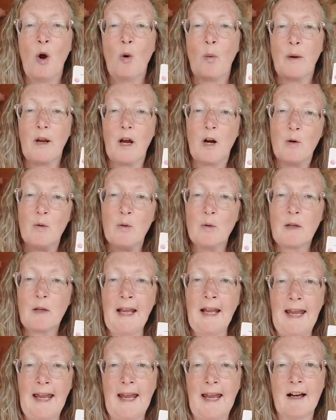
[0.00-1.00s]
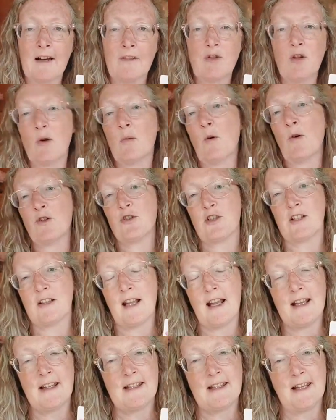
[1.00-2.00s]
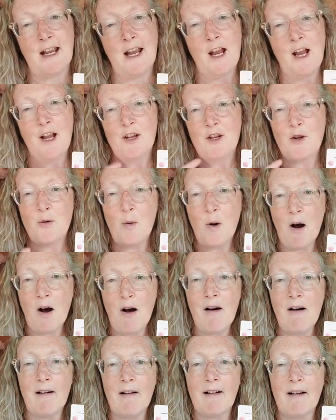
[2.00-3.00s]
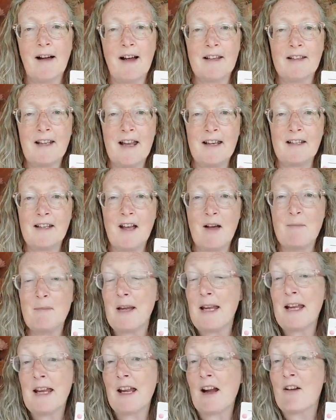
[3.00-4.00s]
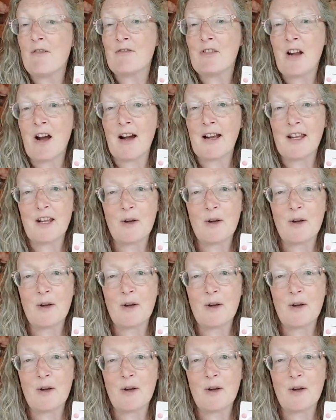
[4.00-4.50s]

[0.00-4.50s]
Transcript: We are all here. If you're watching this, you are a being of light.